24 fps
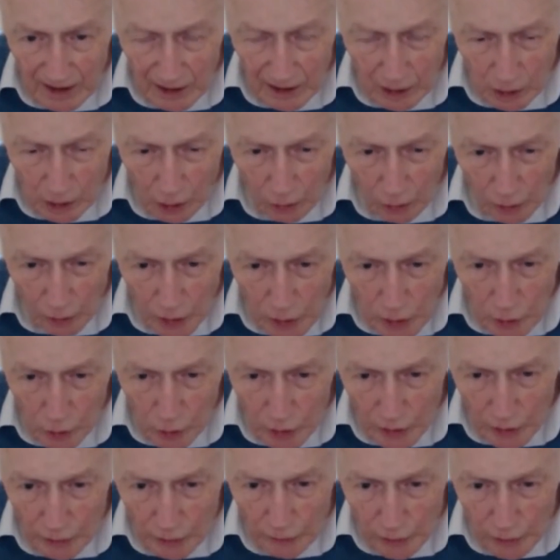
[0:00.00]
college or
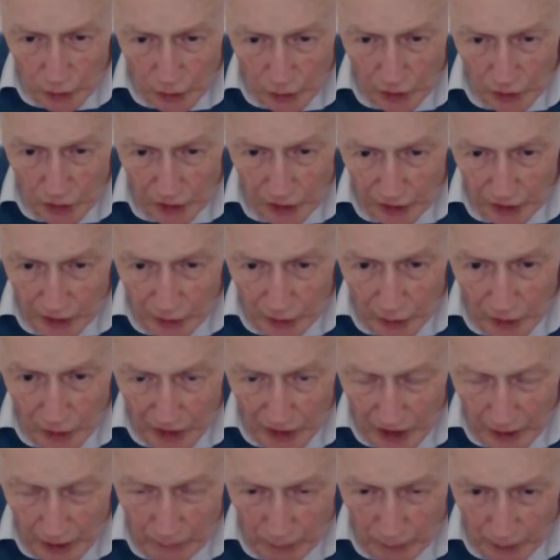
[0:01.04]
university to
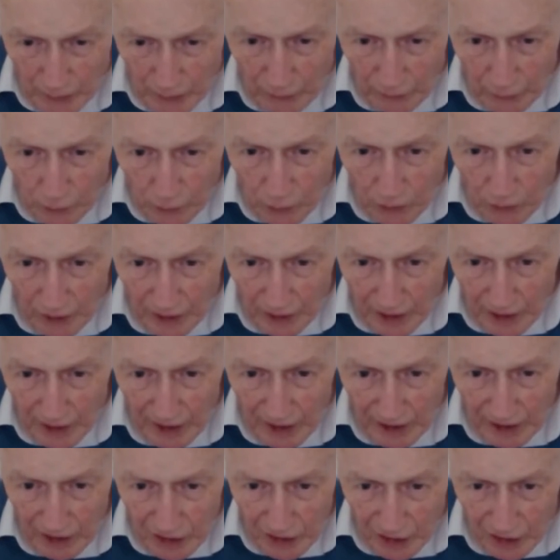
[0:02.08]
take me for
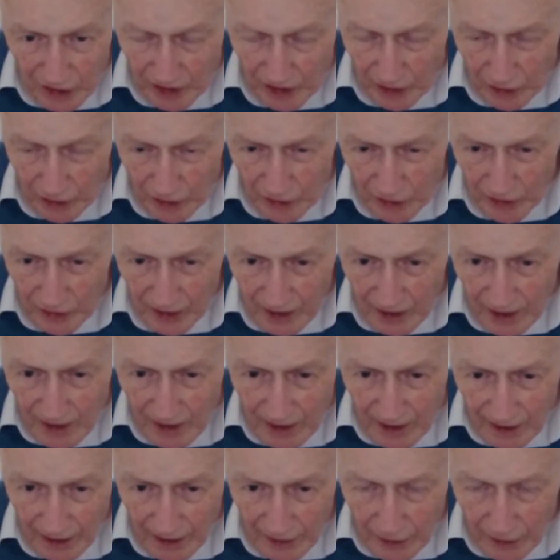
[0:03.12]
a second
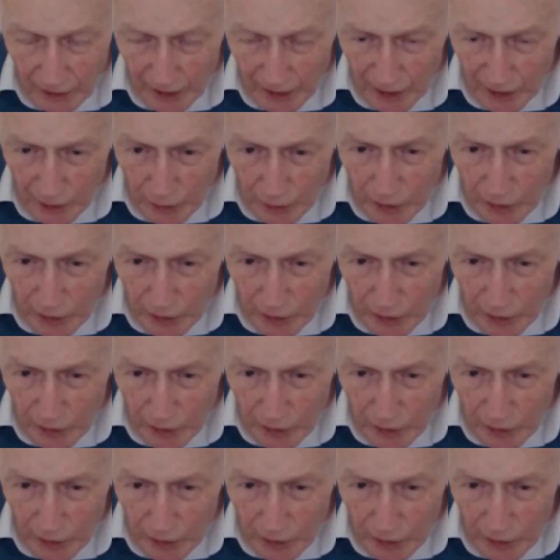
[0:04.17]
undergraduate